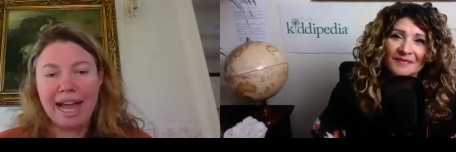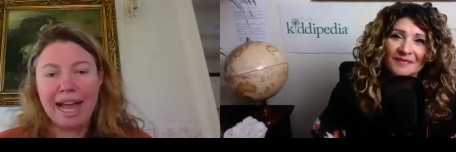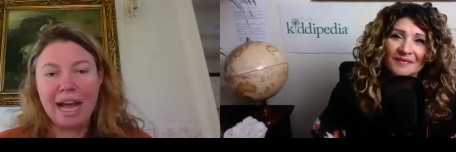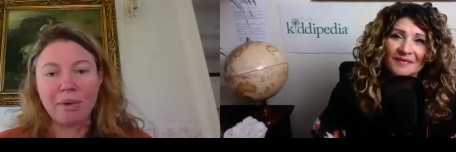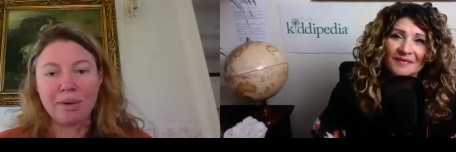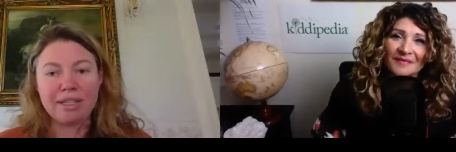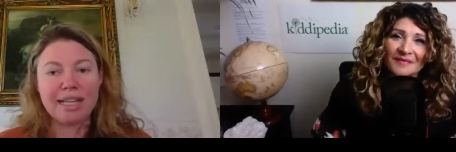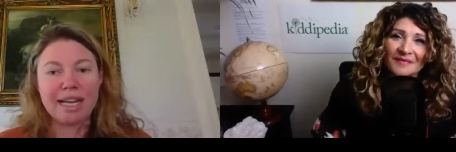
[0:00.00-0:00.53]

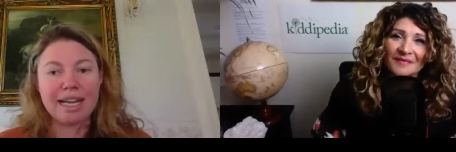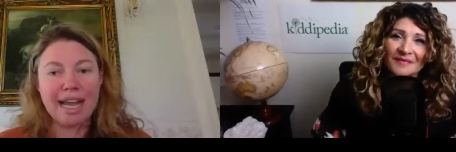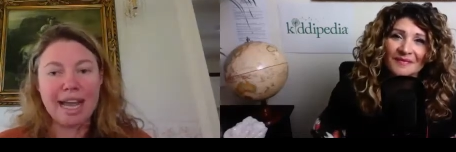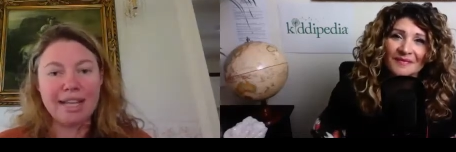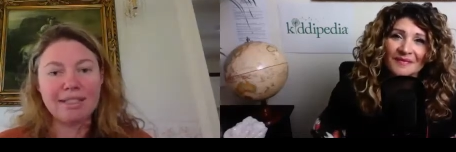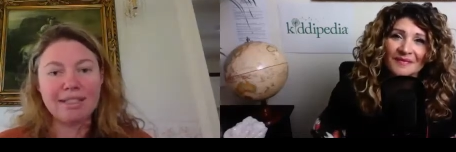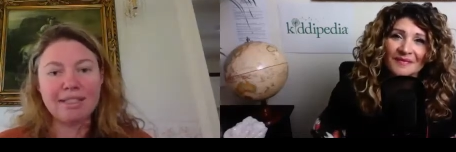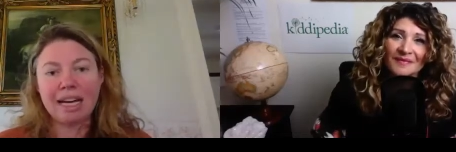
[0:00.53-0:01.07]
Speaker 1: hours, it
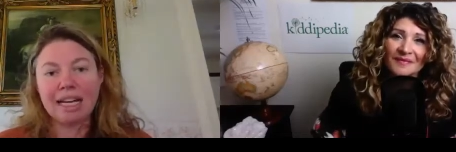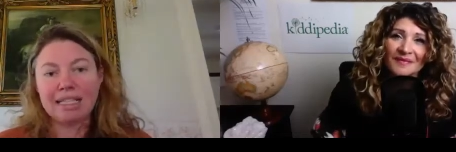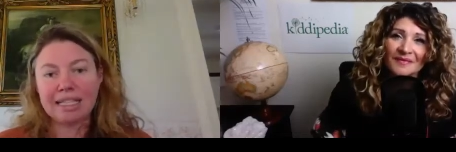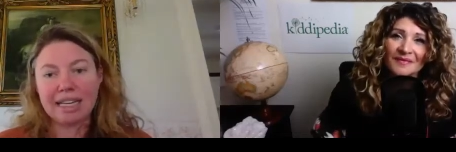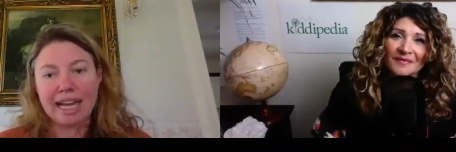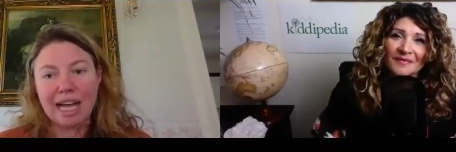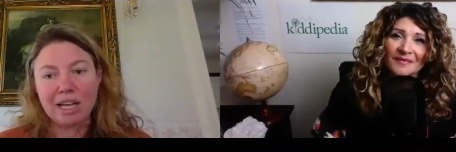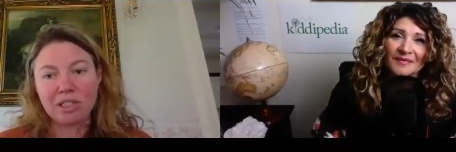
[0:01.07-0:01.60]
can start to
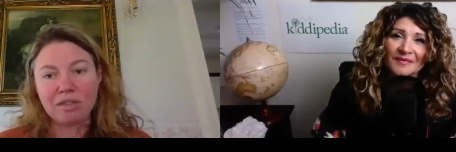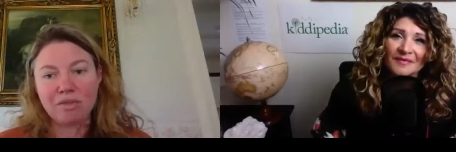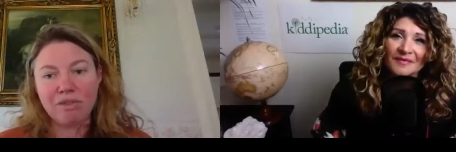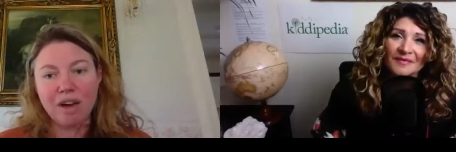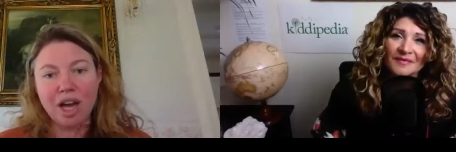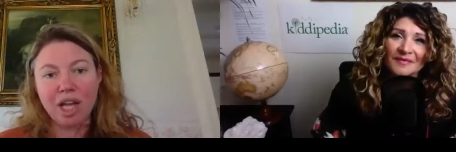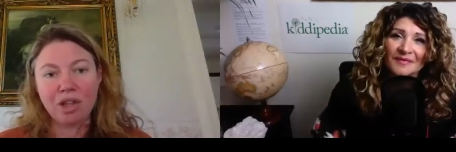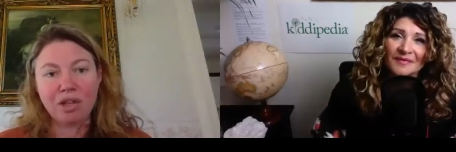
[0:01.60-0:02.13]

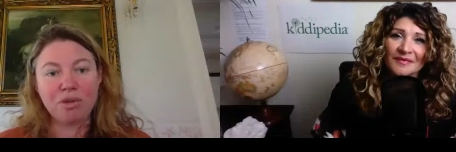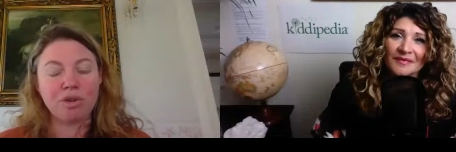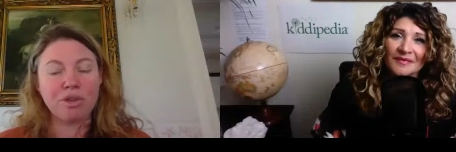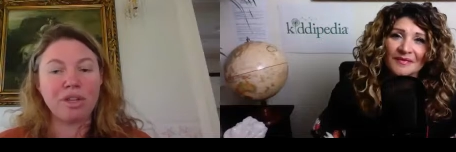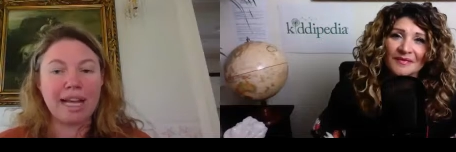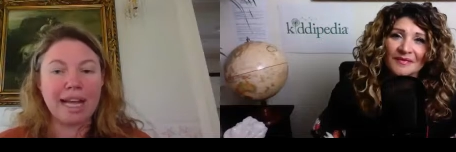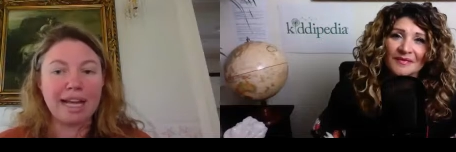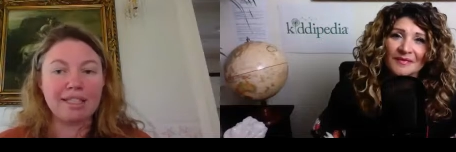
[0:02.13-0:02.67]
calcify through the
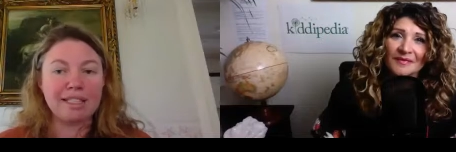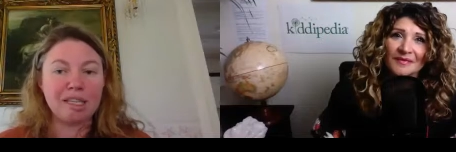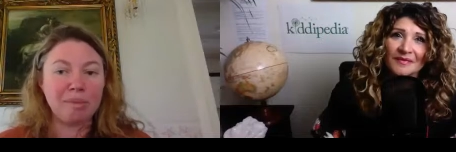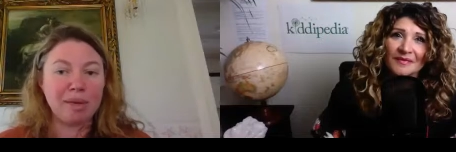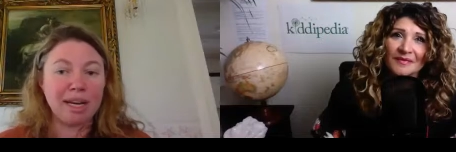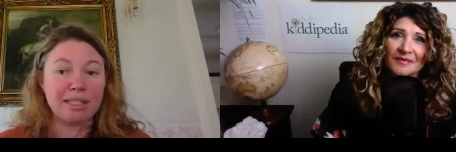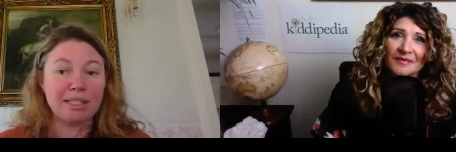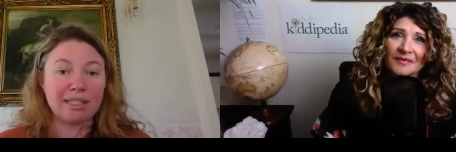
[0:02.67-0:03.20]
calcium
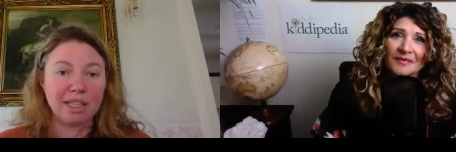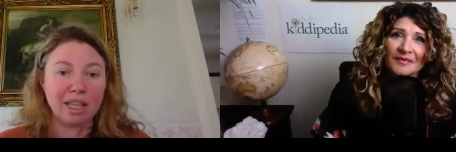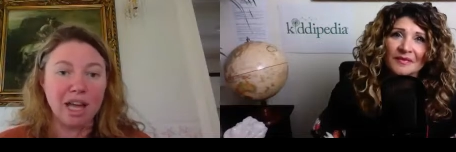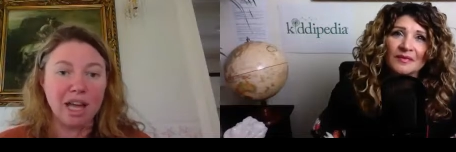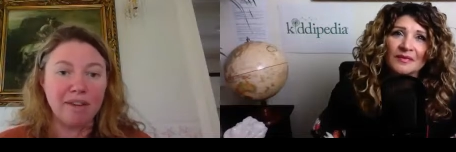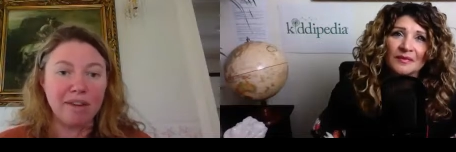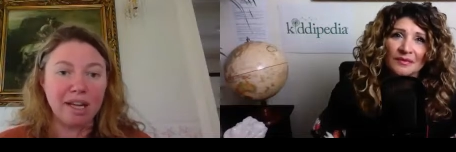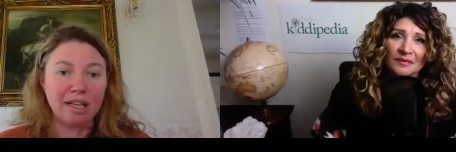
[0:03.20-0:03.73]
in our
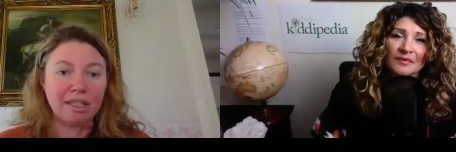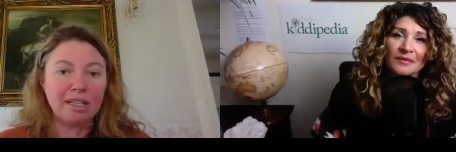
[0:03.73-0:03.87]
saliva.